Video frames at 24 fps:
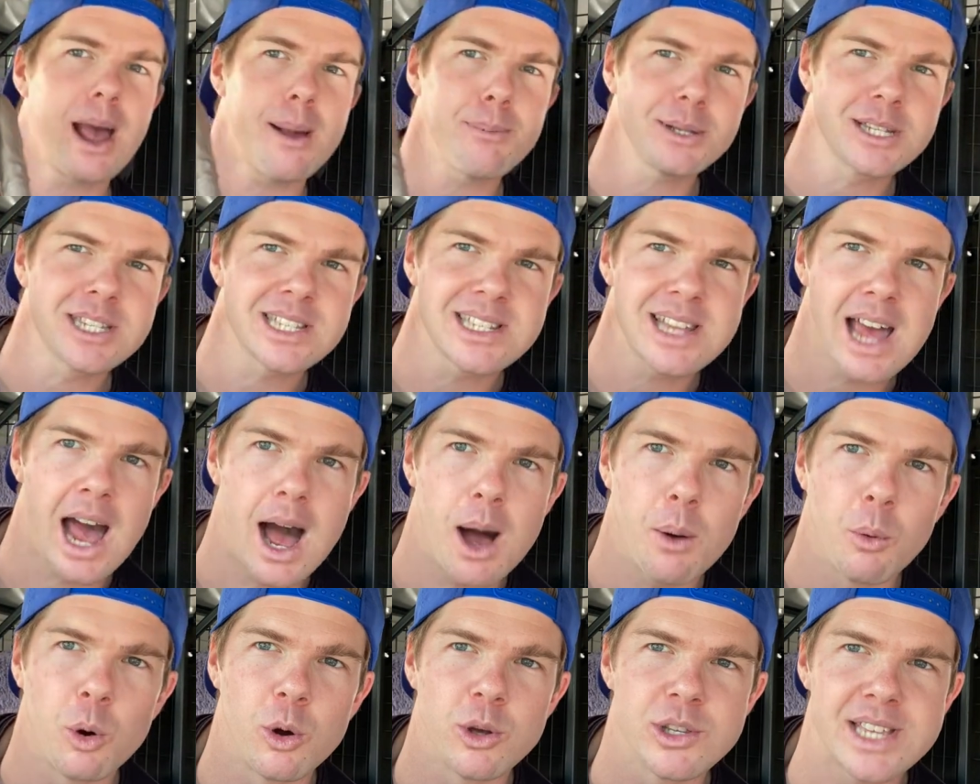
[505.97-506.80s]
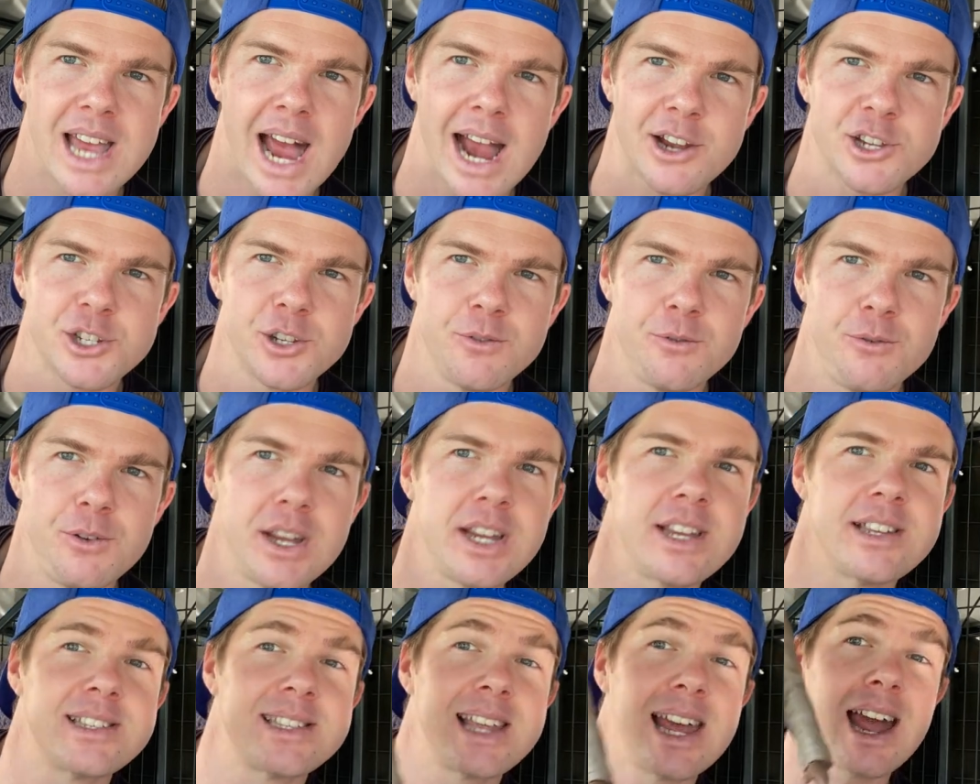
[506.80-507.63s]
a couple of Star Wars action
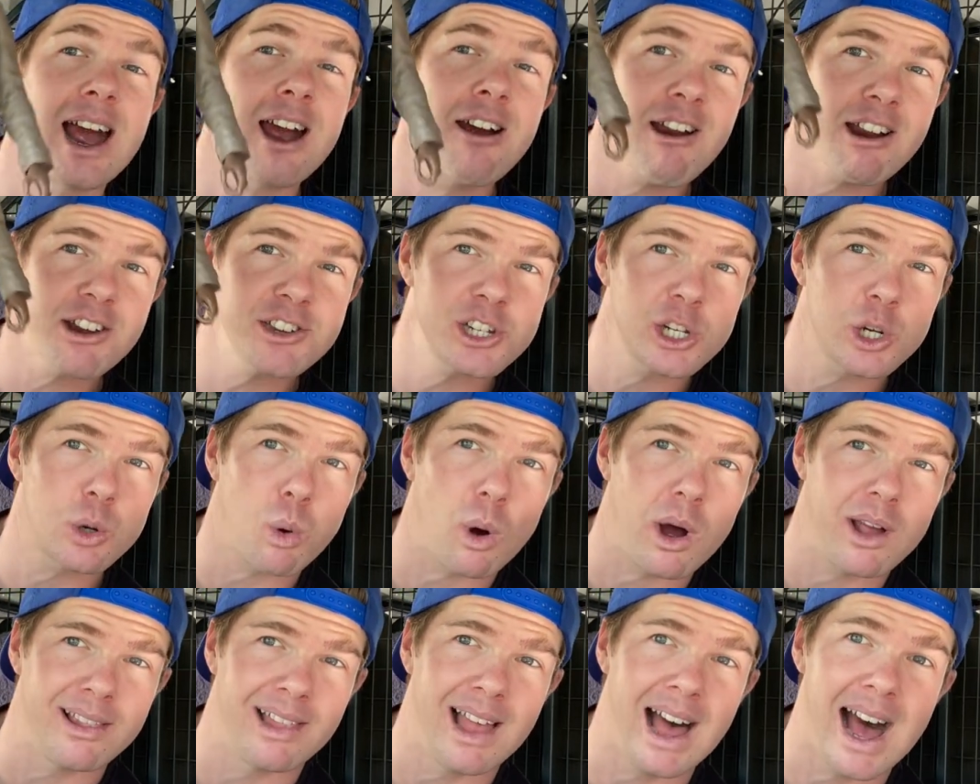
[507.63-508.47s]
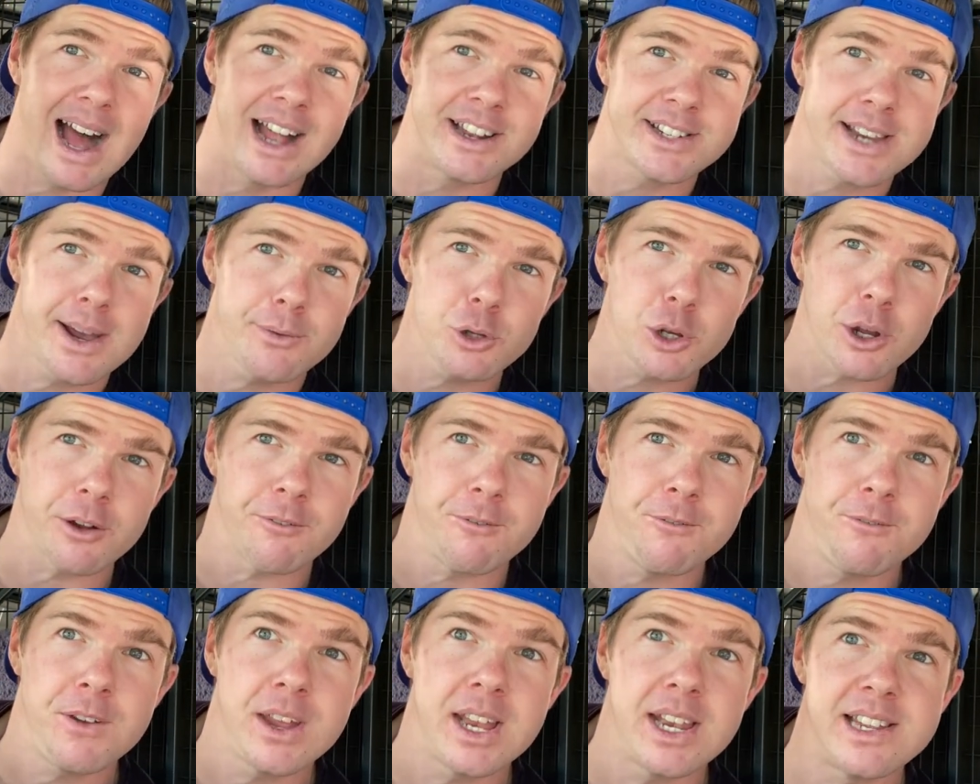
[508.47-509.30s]
figures. They are actually quite large. Have a look
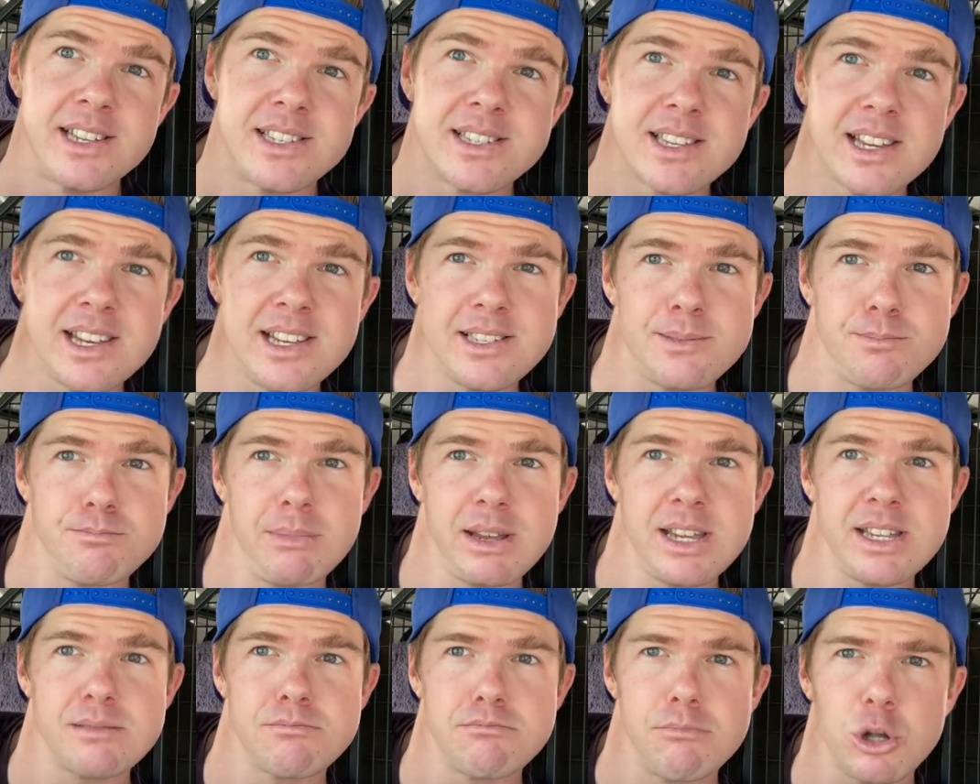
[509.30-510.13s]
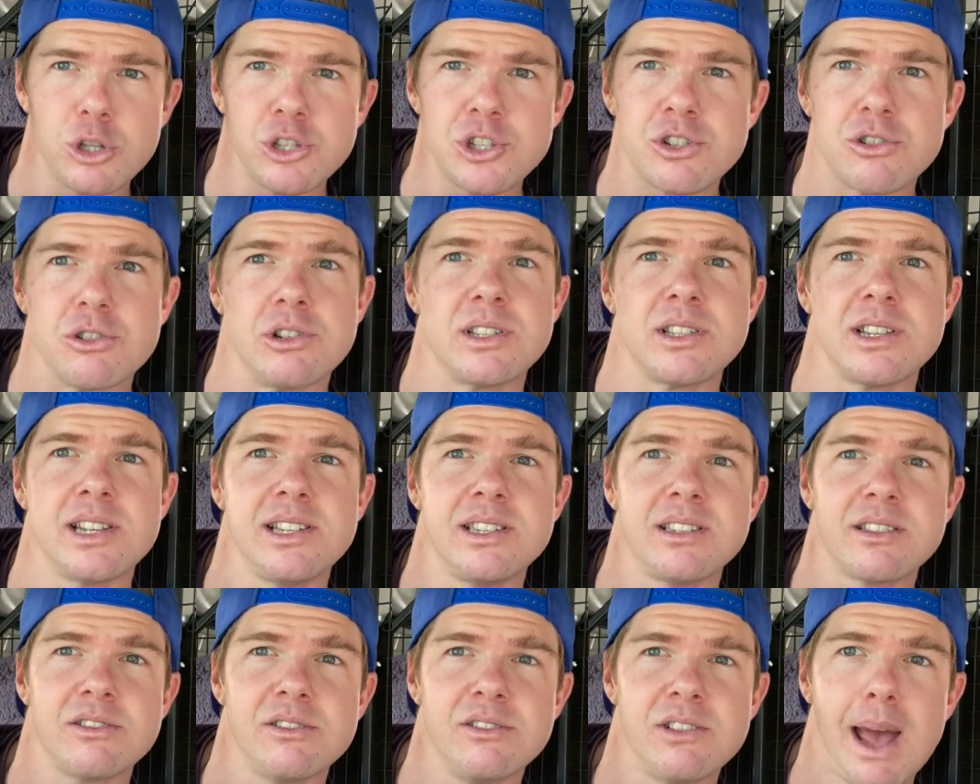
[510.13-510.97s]
at Finn. He's, he's, he's monstrous.
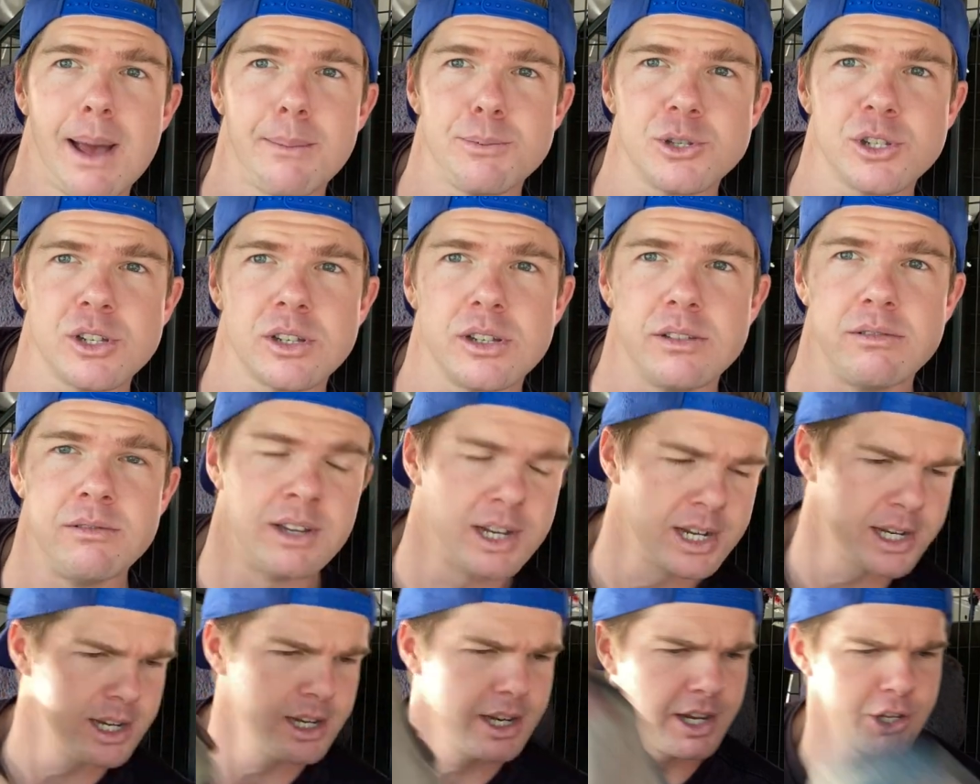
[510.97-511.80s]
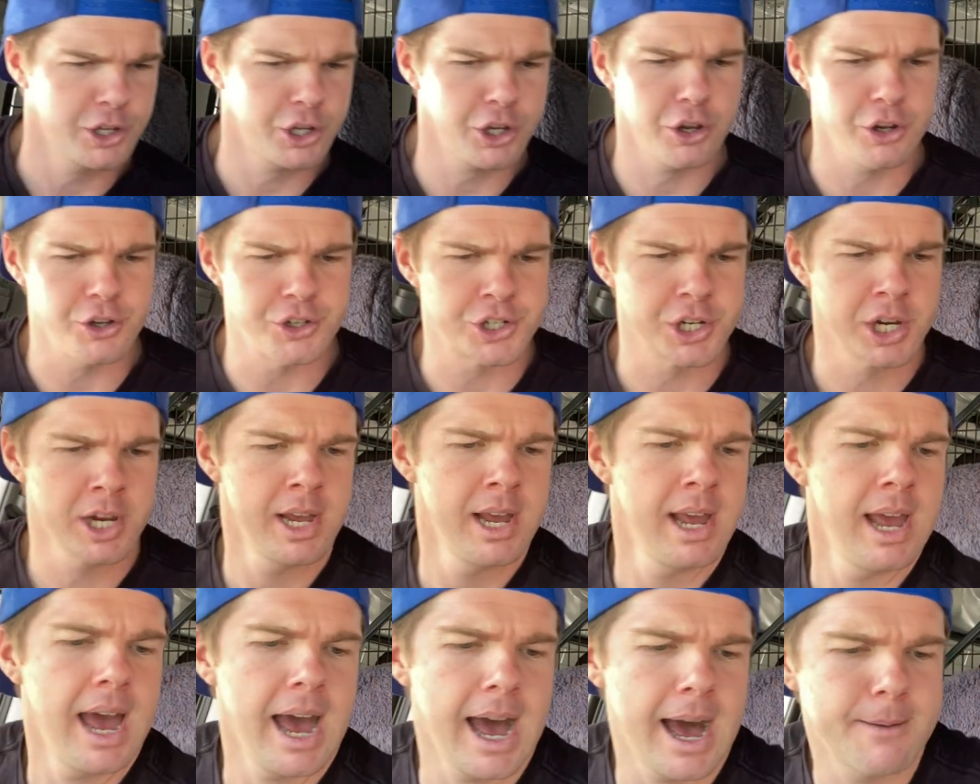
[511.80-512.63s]
He's absolutely huge.
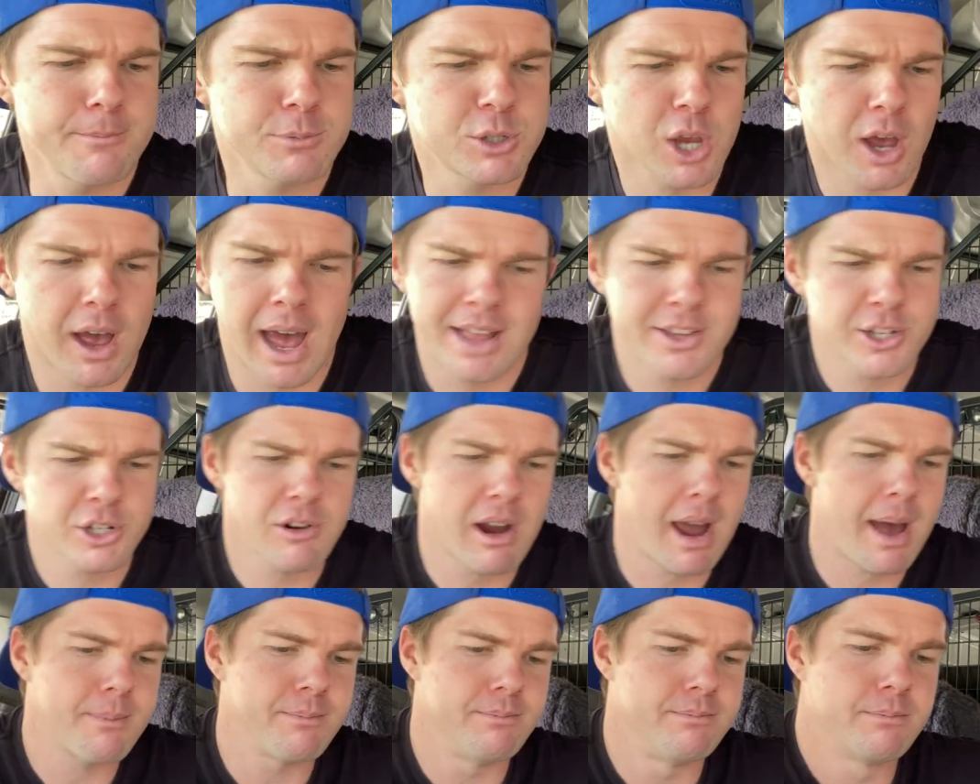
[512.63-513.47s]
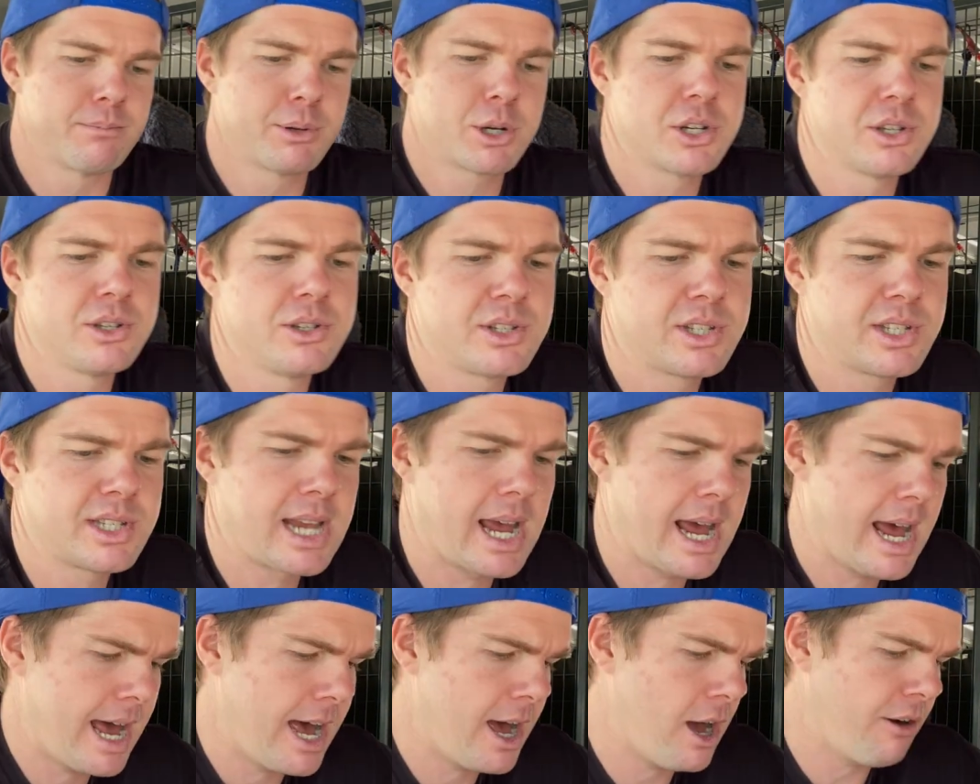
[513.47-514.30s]
Um, so I had to grab him
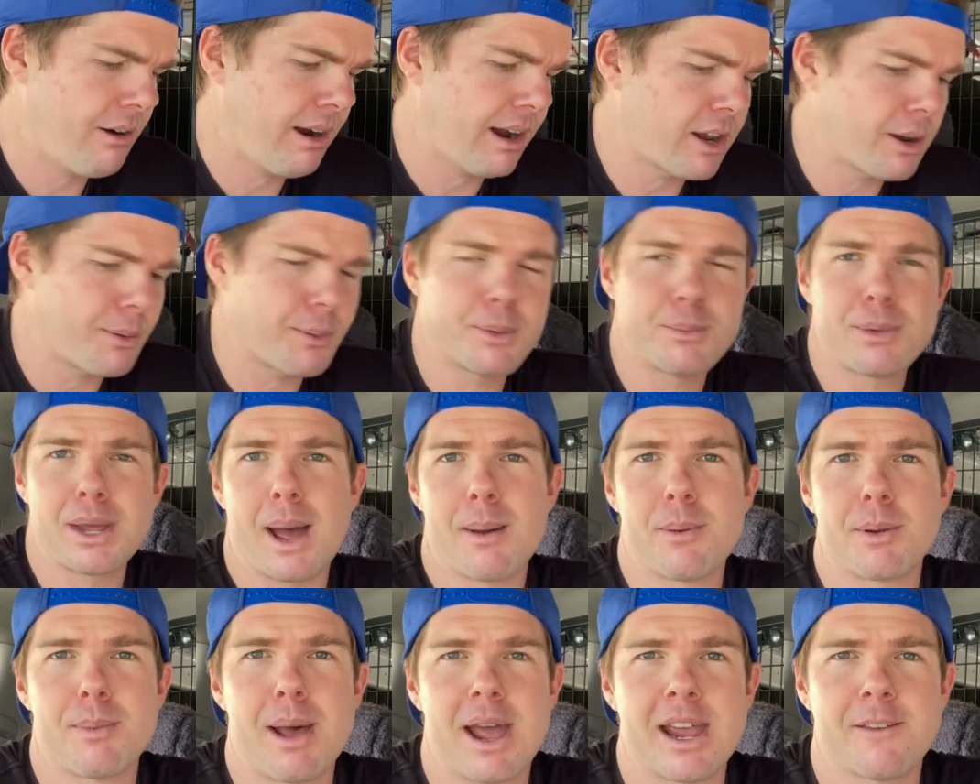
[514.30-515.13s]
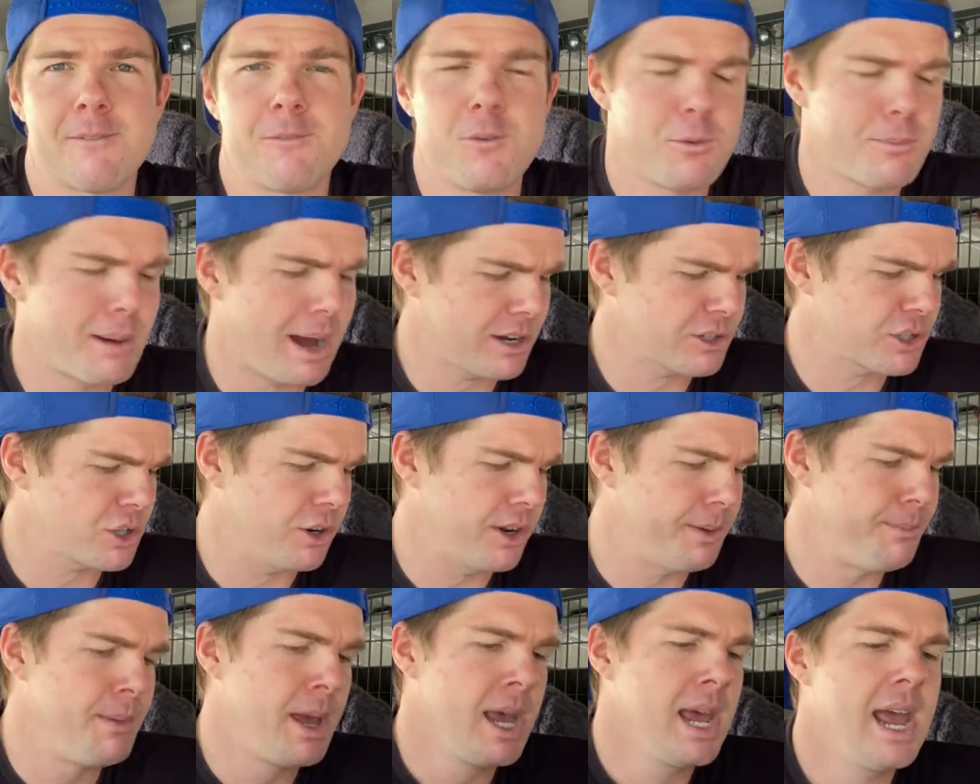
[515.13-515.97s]
because uh, I reckon I'm going to be able to make a few bucks
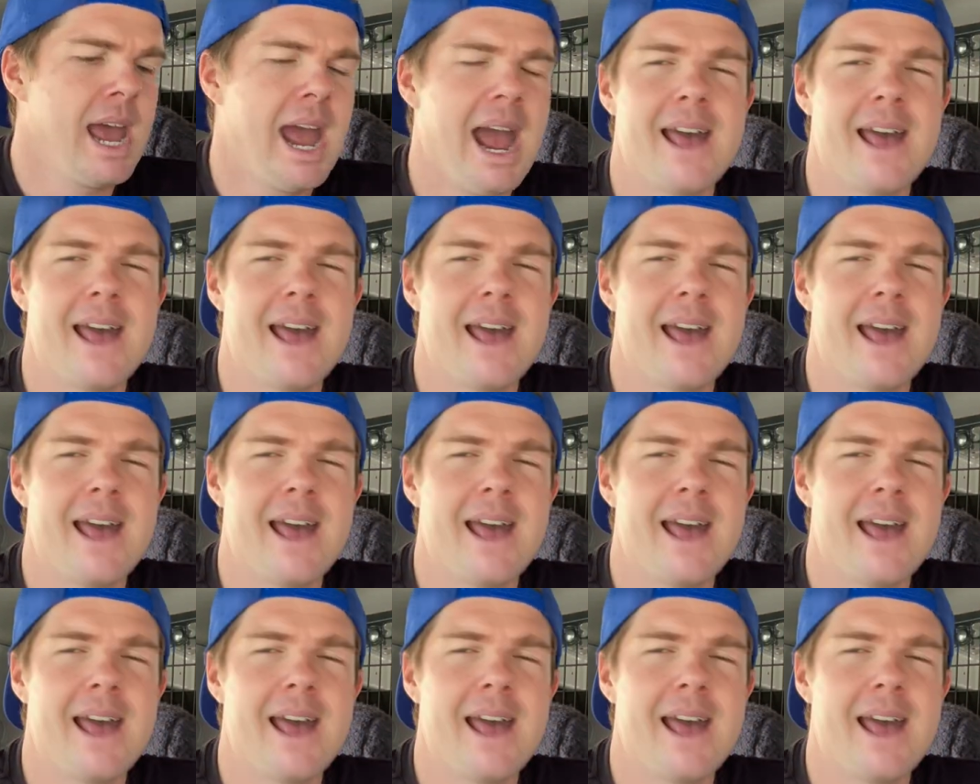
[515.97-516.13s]
on him.